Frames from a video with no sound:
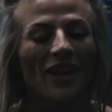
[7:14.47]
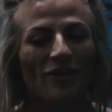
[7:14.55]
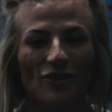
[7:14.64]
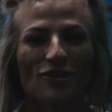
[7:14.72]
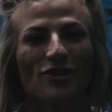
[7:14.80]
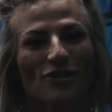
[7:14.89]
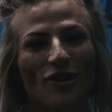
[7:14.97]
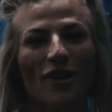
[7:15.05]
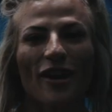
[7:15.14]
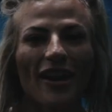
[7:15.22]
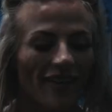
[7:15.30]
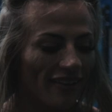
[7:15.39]
If you're just
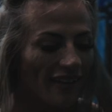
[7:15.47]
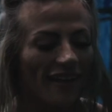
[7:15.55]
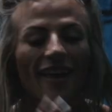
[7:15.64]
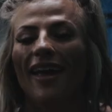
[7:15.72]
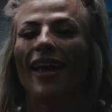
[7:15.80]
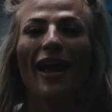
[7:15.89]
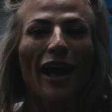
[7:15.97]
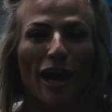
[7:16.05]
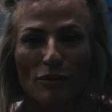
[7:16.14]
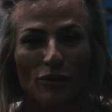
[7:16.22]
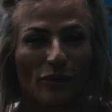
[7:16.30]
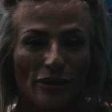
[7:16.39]
starting and the
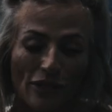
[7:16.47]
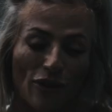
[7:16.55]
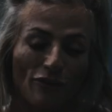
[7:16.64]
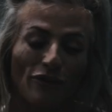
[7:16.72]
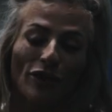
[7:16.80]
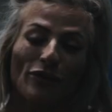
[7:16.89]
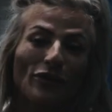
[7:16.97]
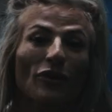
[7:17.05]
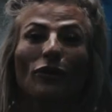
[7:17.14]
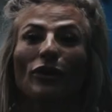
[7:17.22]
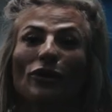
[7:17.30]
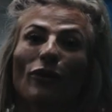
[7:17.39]
ab rollout's hard for you and you
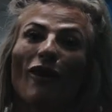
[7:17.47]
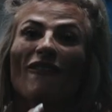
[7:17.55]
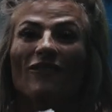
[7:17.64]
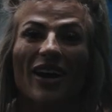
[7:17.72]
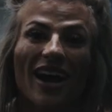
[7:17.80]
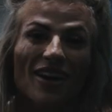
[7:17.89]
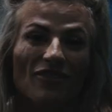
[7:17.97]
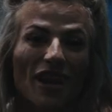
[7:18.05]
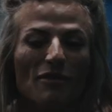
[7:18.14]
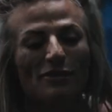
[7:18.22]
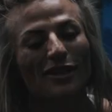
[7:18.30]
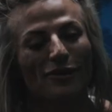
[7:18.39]
can only do 5
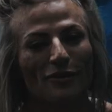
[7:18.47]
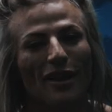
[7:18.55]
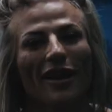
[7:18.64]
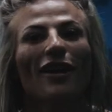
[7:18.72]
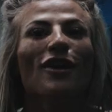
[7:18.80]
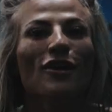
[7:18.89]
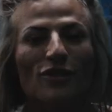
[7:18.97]
reps, that's okay.